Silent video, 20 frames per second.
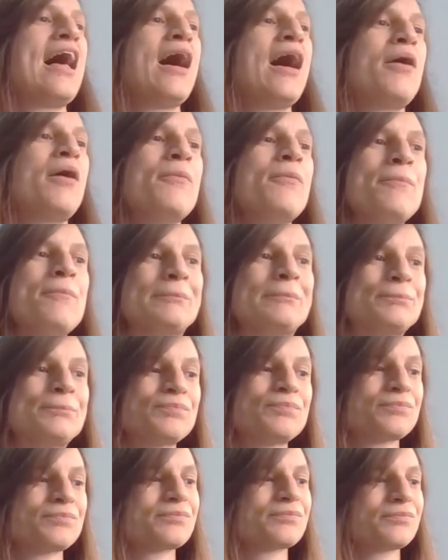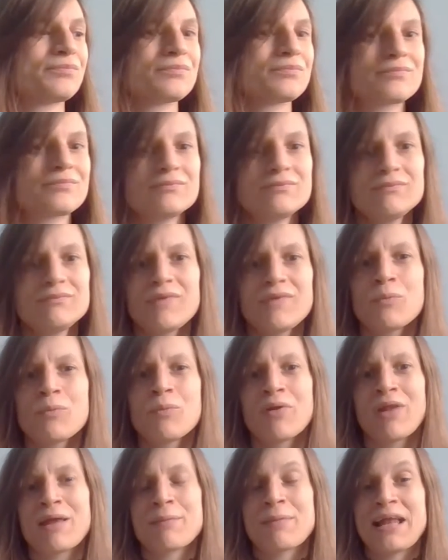um,
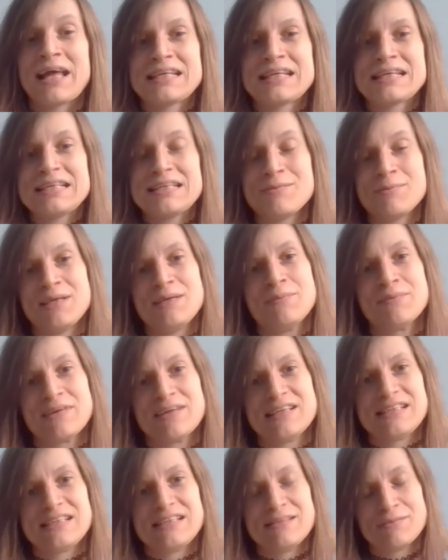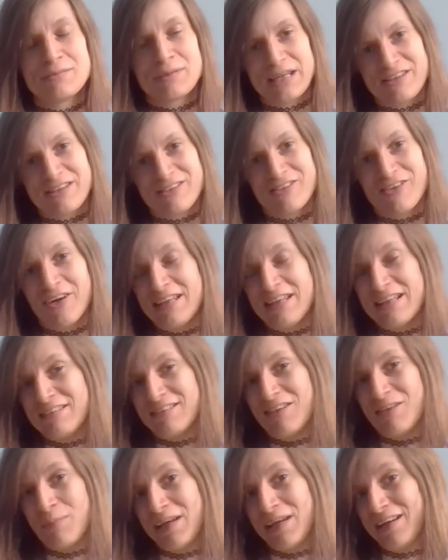well, I planned it to be when I when I started this
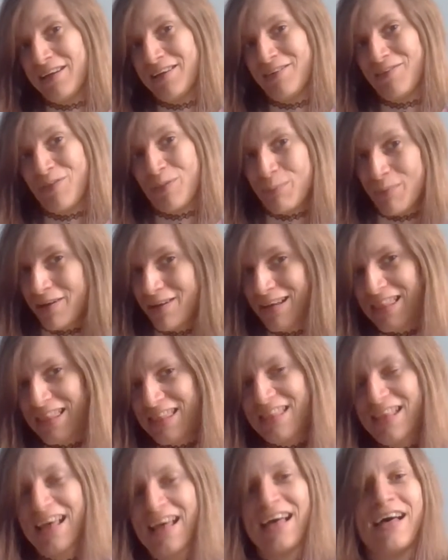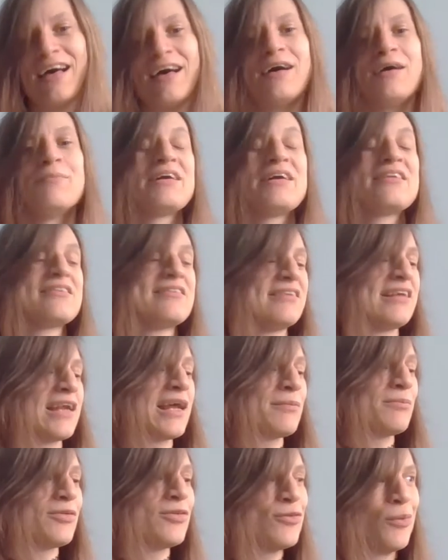at the beginning of the month. Um, as I said,
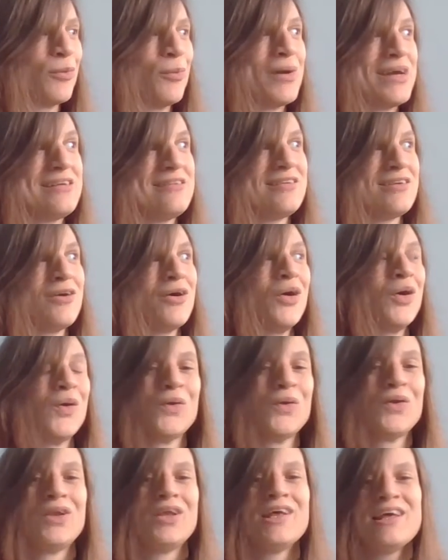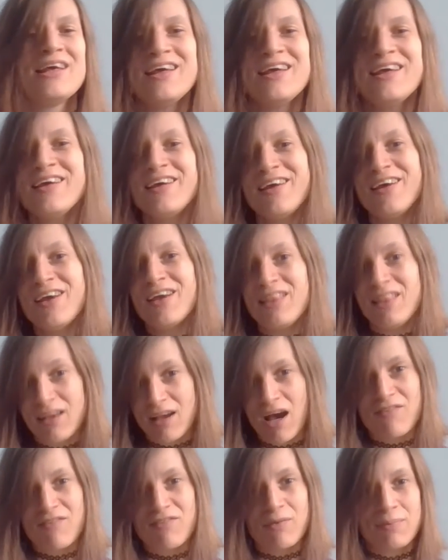I'm still waiting on the
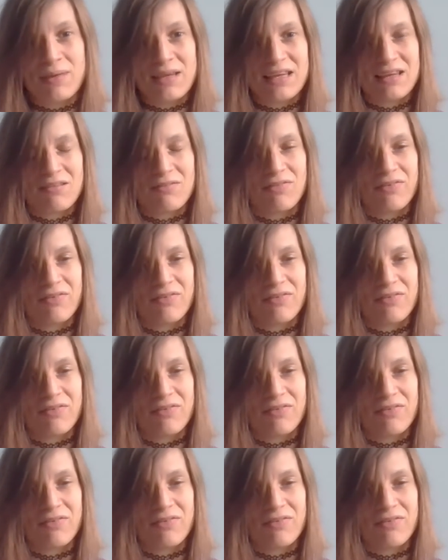cover being